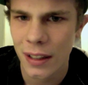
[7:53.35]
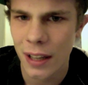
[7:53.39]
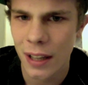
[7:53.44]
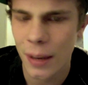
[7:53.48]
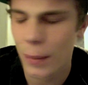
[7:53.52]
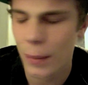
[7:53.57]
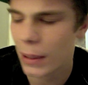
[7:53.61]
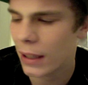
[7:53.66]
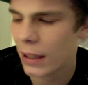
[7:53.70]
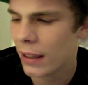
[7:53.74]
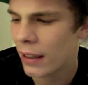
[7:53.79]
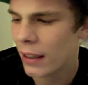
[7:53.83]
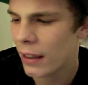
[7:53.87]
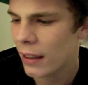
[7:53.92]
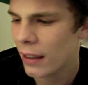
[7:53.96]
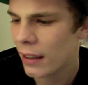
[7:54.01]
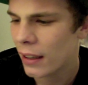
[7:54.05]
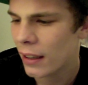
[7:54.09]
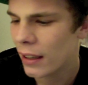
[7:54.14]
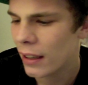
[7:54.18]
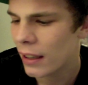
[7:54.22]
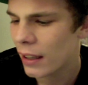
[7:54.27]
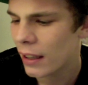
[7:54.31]
I mean,
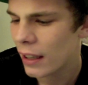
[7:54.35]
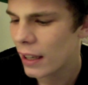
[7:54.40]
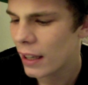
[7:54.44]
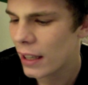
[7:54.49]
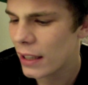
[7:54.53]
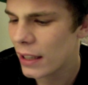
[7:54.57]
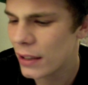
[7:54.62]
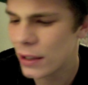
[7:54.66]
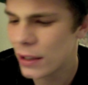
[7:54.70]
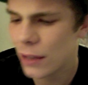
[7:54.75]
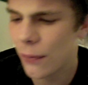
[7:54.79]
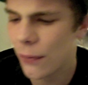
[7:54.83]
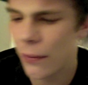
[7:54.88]
he's the